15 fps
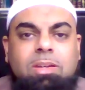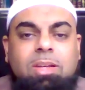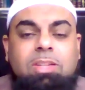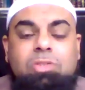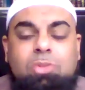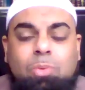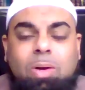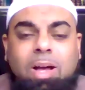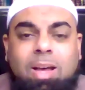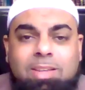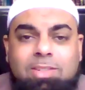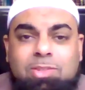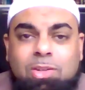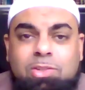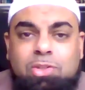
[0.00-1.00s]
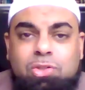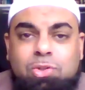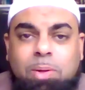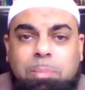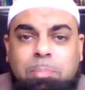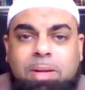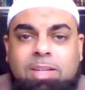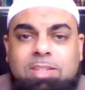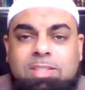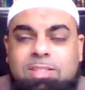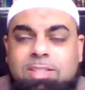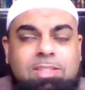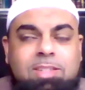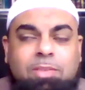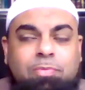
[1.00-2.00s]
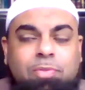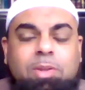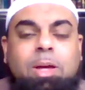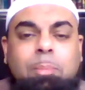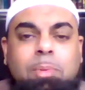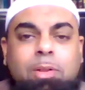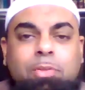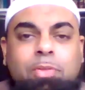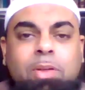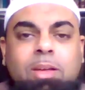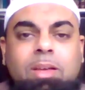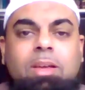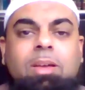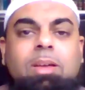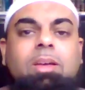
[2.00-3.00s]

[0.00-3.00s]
His dua is also showing patience. This is the phenomenal thing.